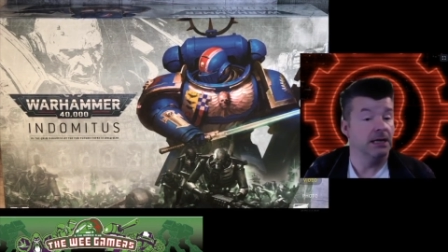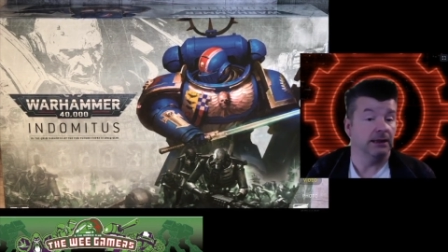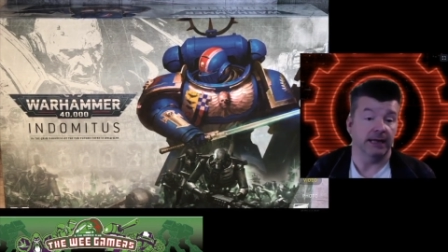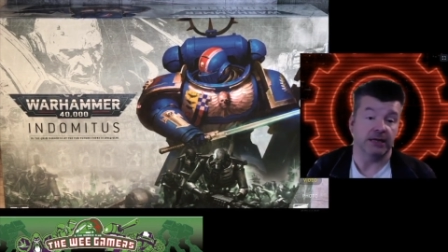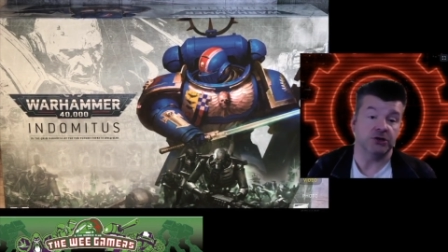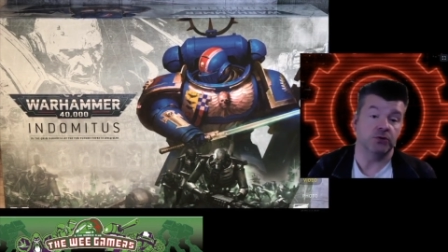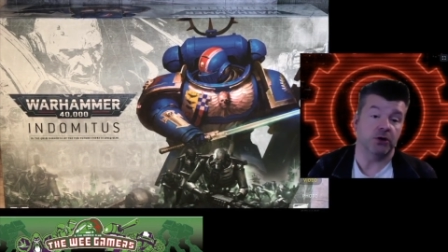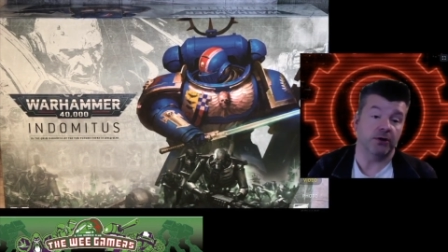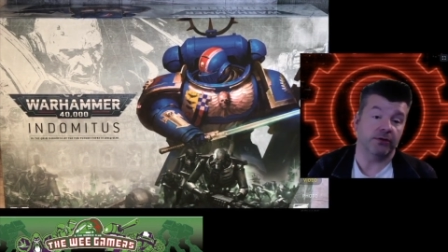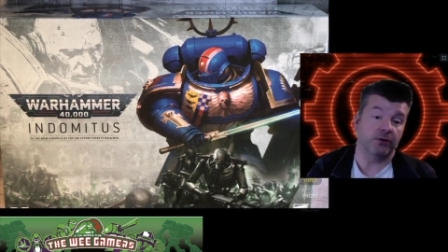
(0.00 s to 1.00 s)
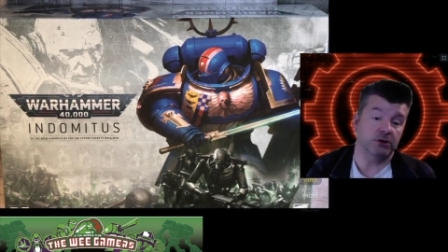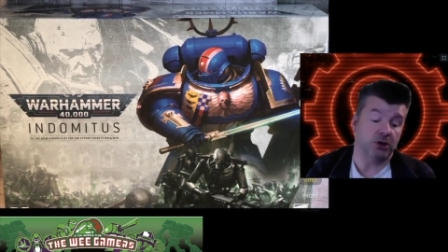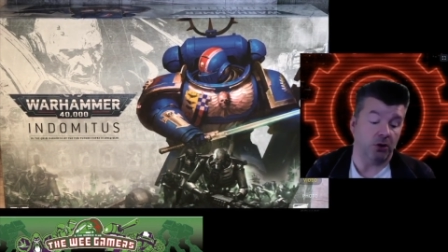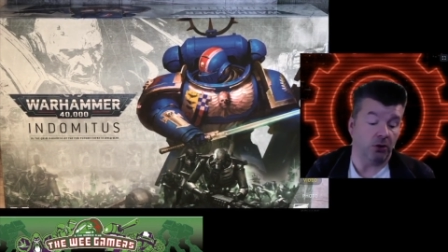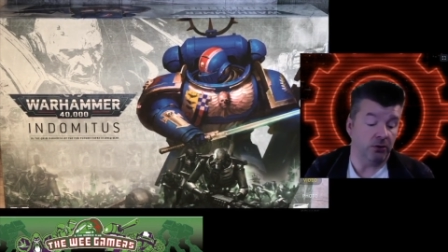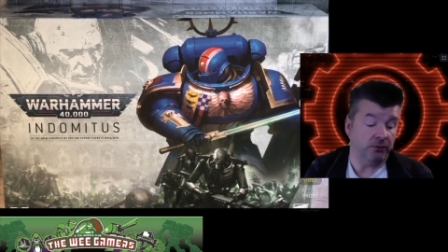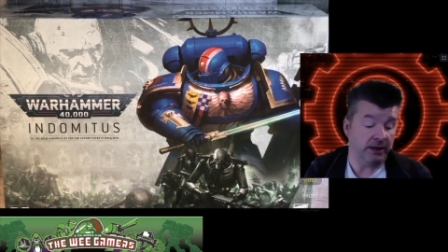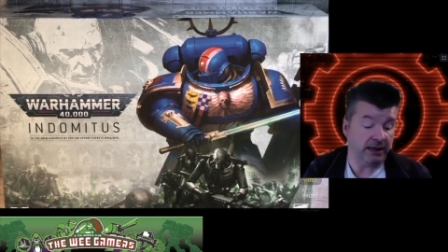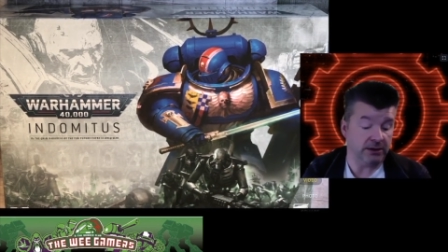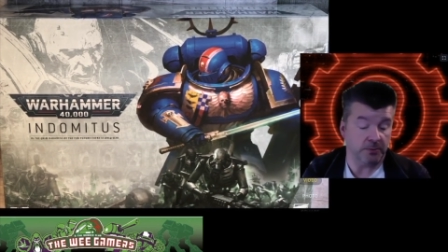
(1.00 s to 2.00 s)
Let us know your thoughts on the
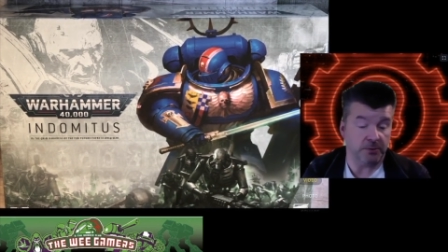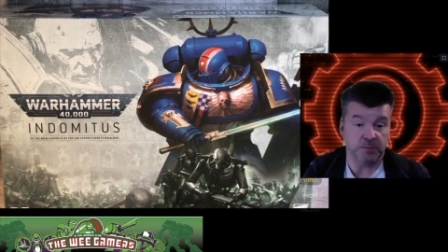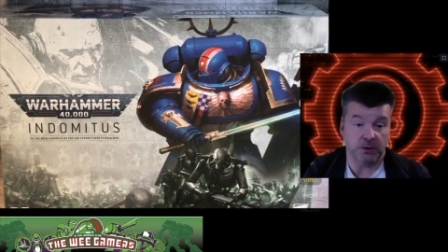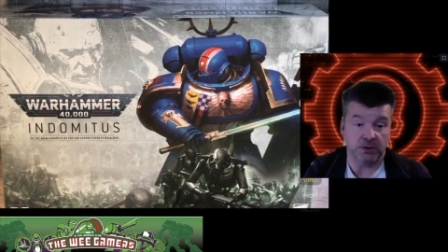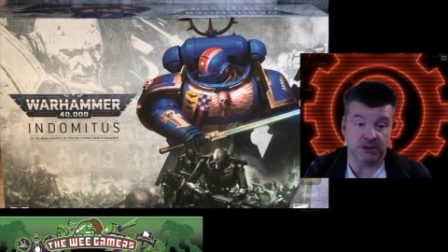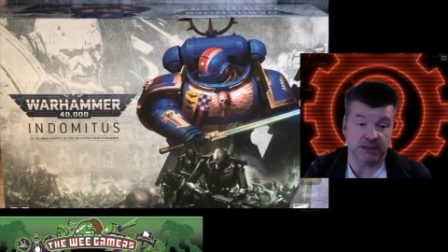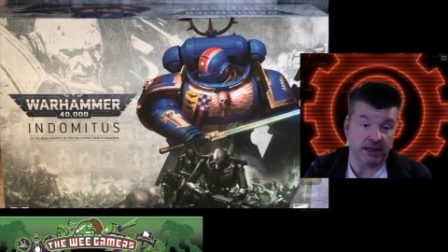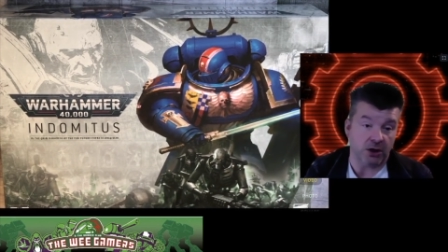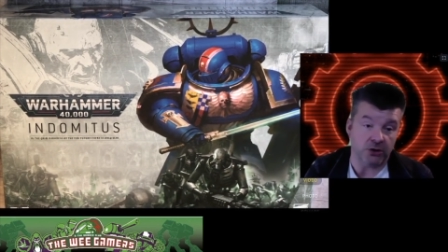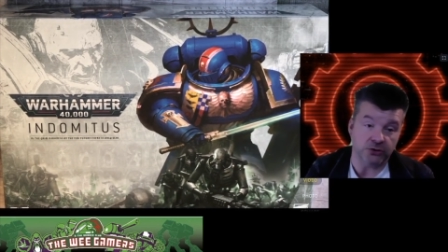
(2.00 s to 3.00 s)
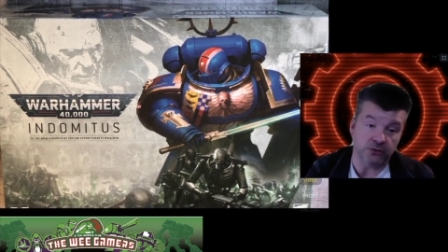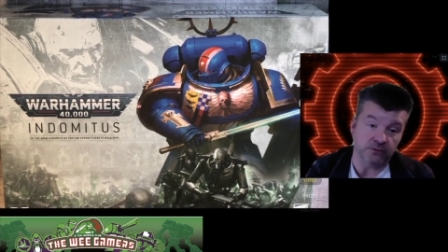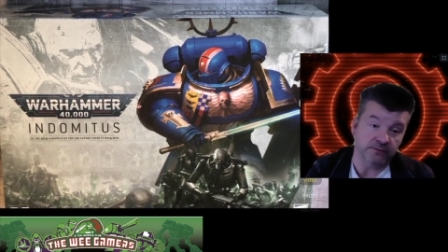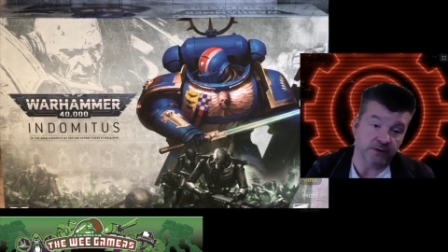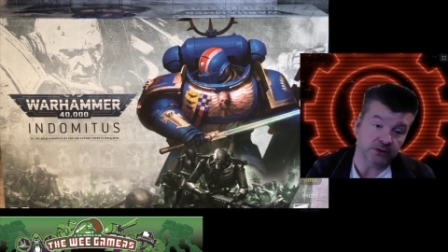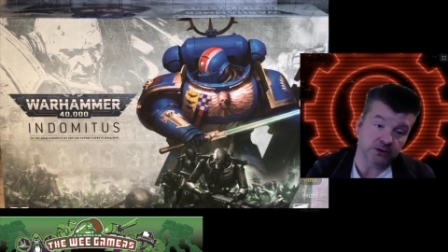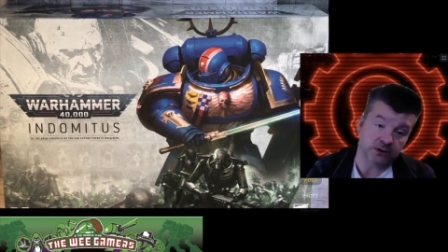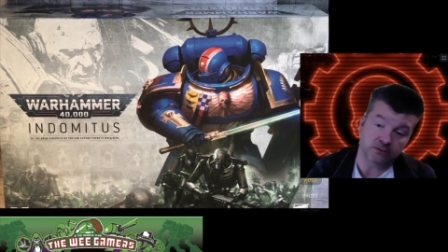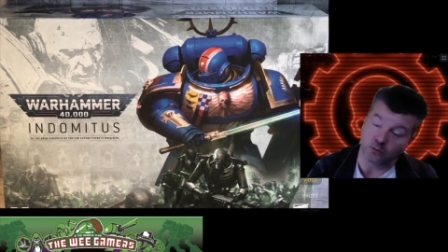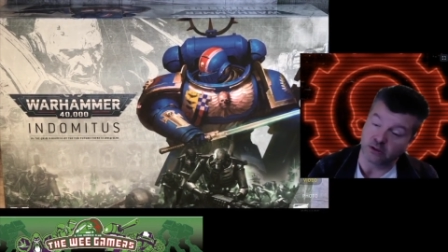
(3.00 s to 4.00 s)
Indomitus box set, how you found it,
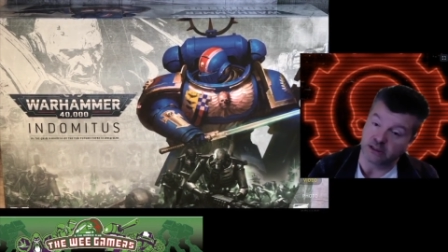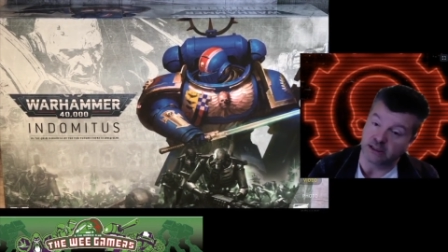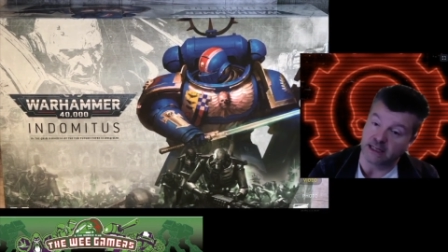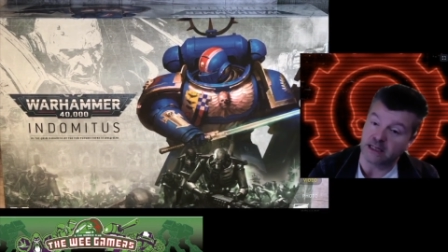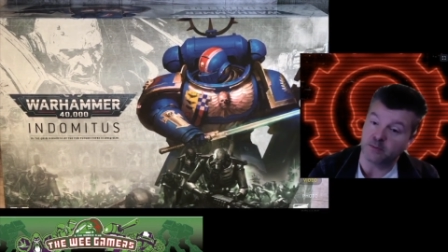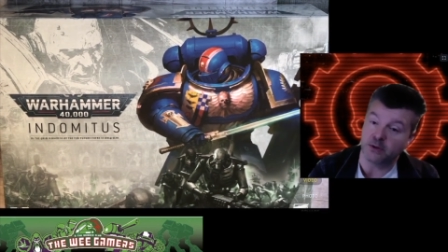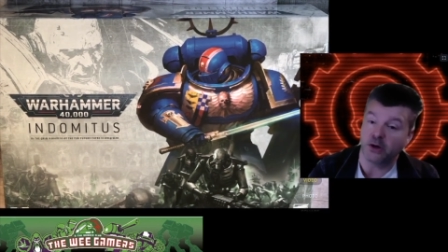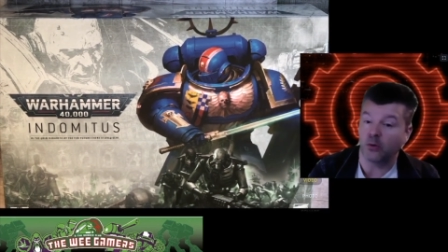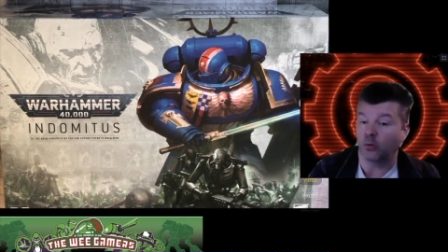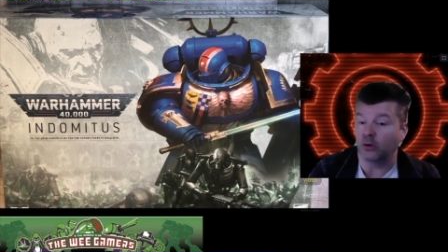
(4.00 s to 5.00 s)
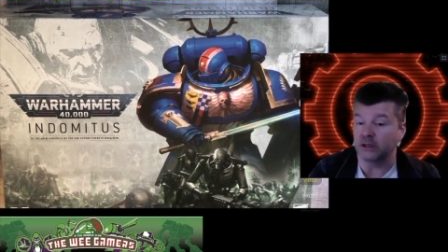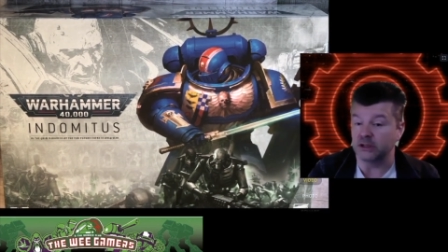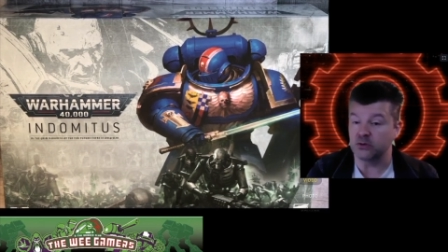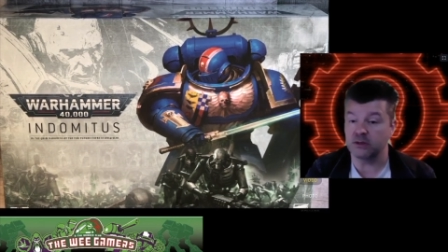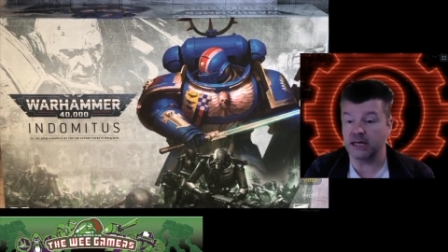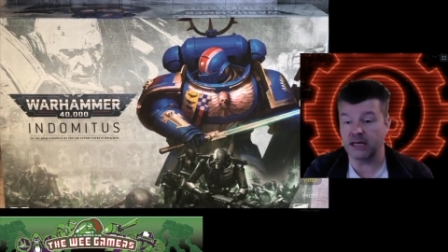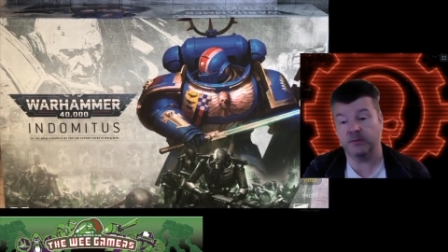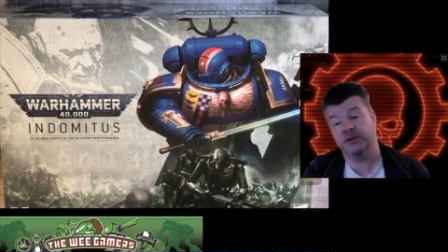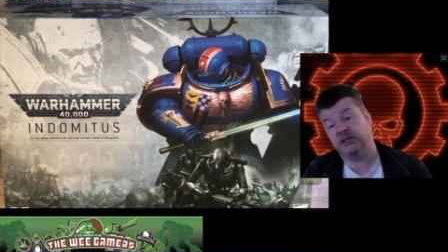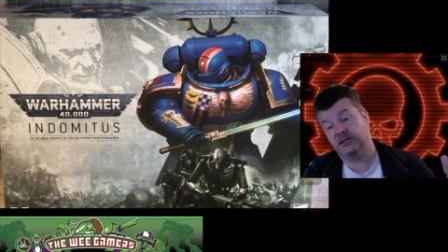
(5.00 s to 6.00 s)
what you like about it, what you don't like
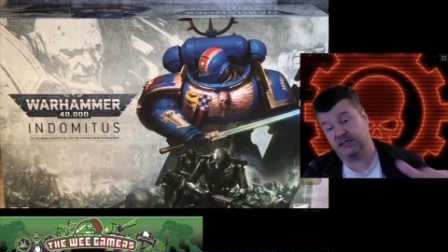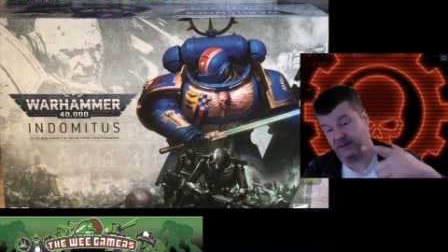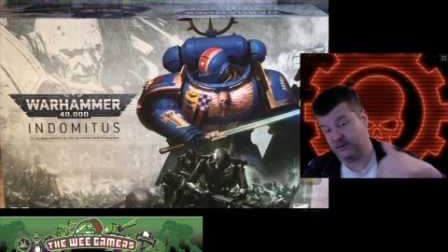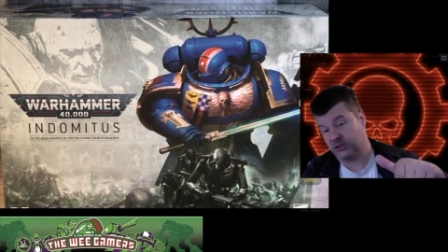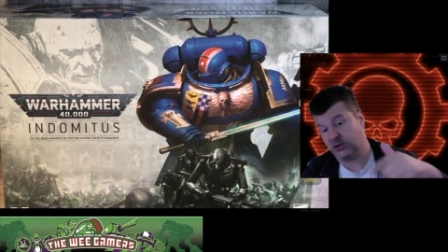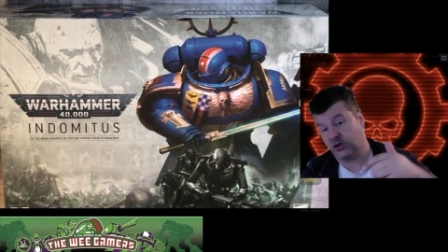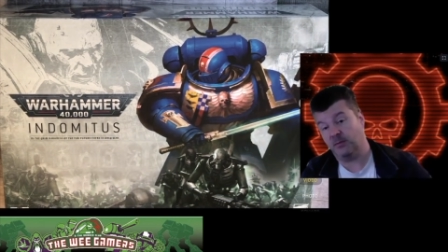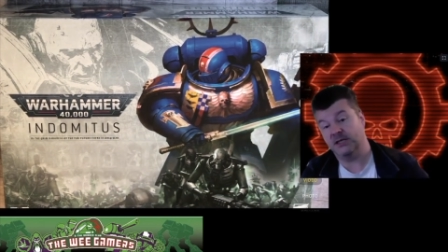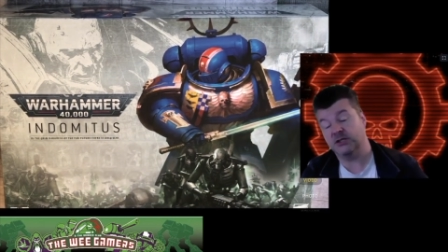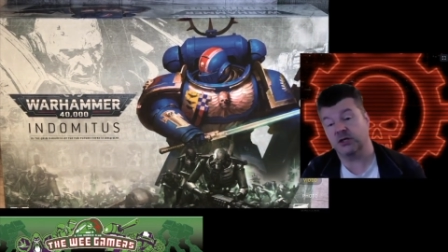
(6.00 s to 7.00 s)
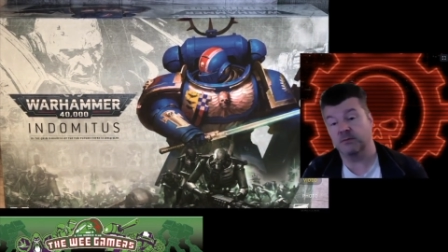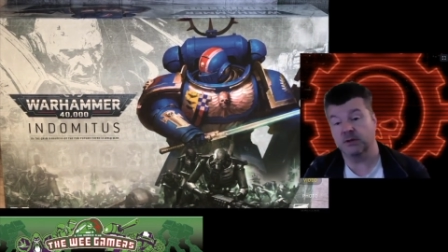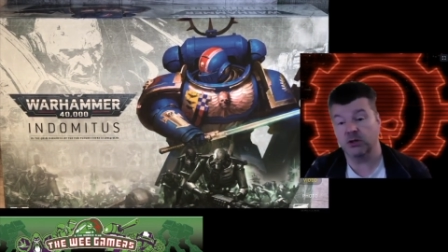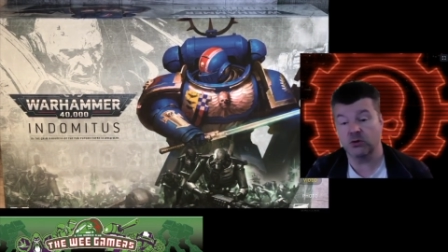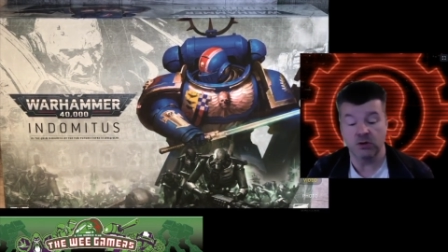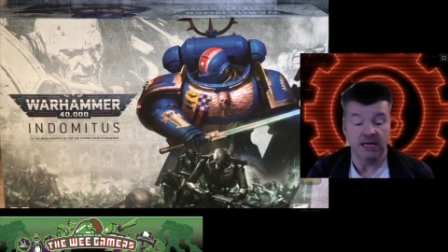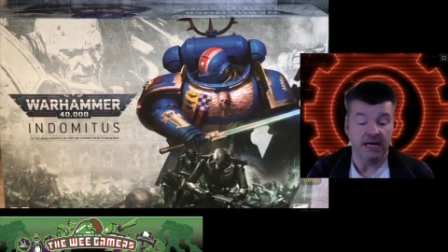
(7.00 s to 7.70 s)
about it. Give us a comment down below.